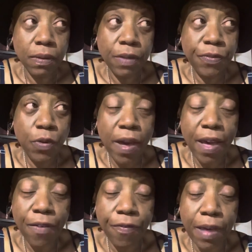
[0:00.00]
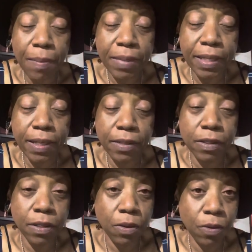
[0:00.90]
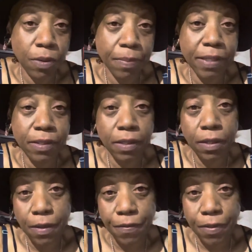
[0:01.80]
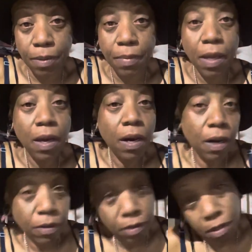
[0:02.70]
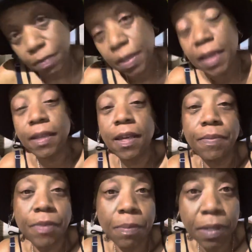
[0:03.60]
if you have family, get to know them, get to love them, hug them, keep them